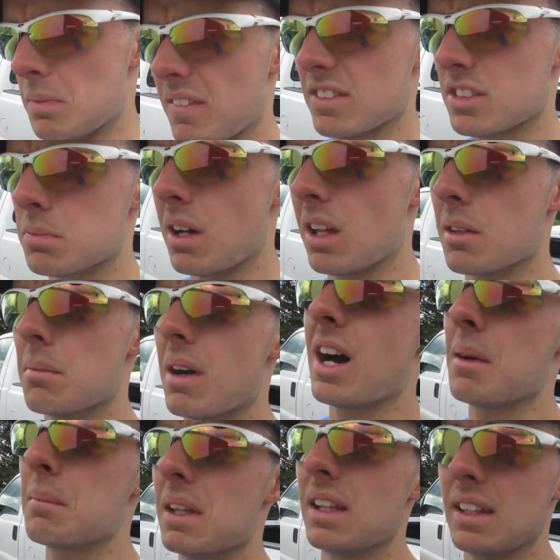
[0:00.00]
of a smaller
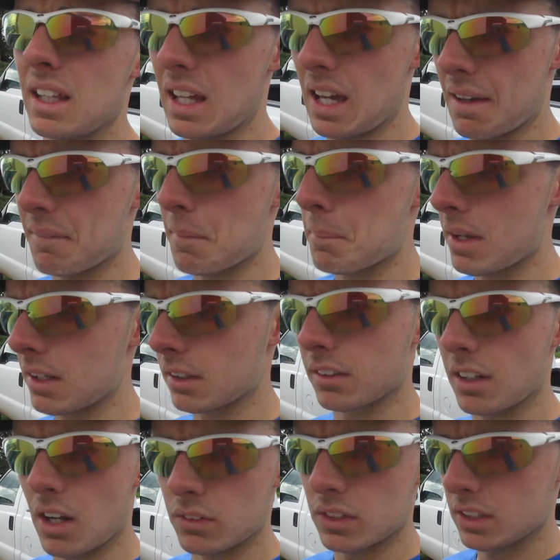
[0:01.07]
bulb and they have a better
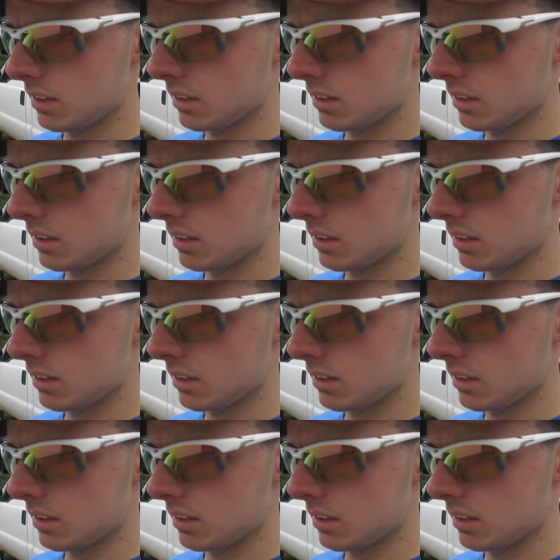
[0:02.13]
grounding